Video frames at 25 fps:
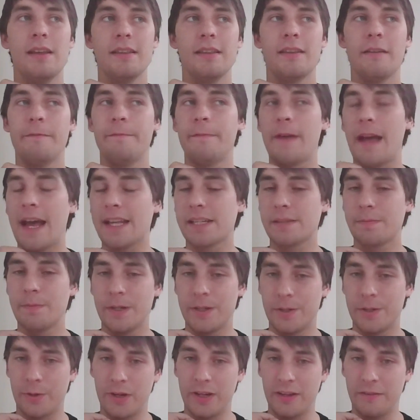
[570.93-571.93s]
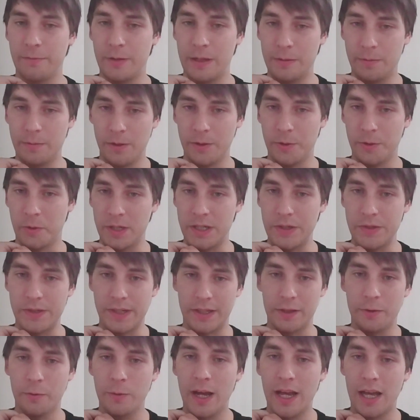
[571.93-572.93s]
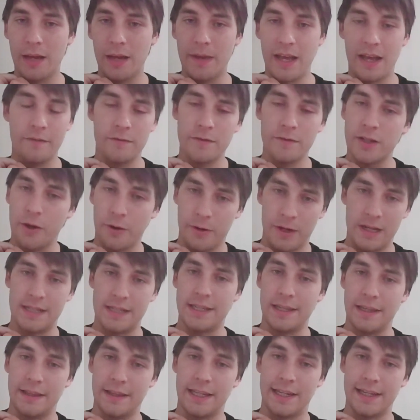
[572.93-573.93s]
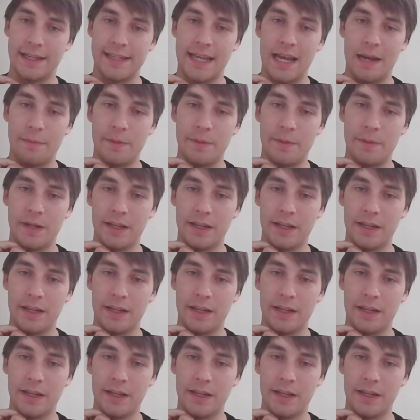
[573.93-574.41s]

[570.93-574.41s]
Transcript: the vast majority of people who are using the web have no idea that it's happening.